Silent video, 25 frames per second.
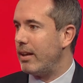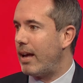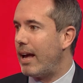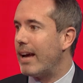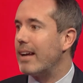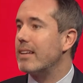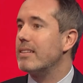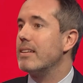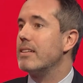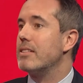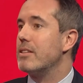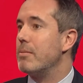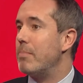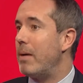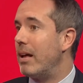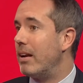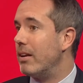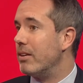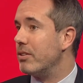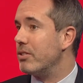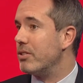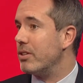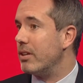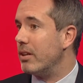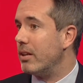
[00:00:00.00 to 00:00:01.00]
access to
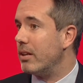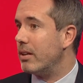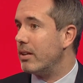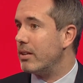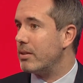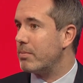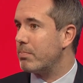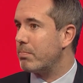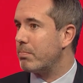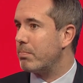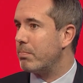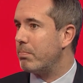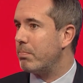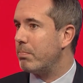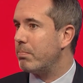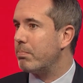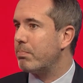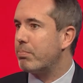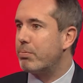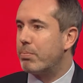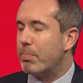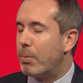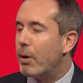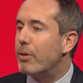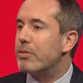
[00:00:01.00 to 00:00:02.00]
balance sheet is
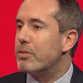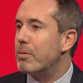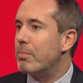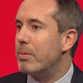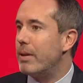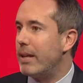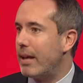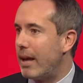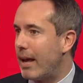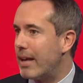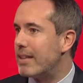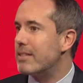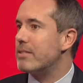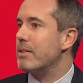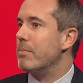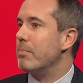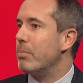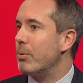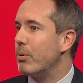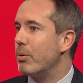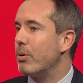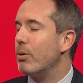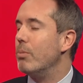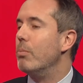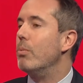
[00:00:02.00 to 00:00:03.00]
possibly as
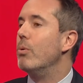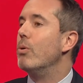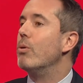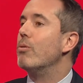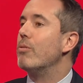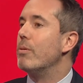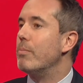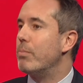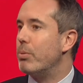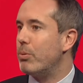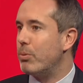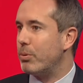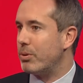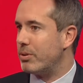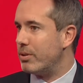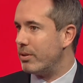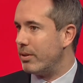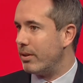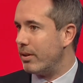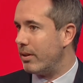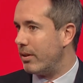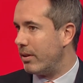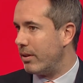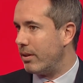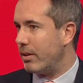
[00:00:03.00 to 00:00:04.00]
important or more
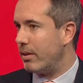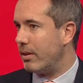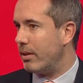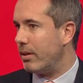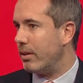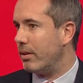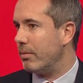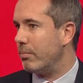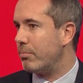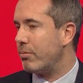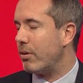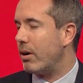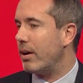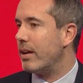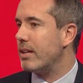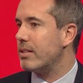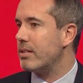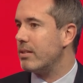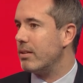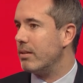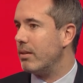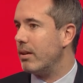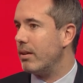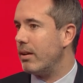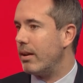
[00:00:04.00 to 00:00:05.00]
important than price
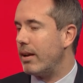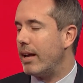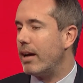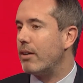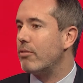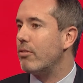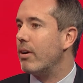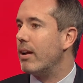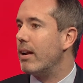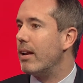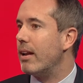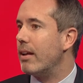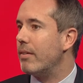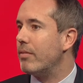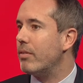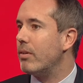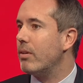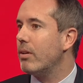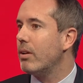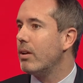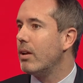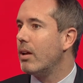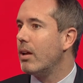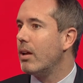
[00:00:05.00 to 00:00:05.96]
and an outright level.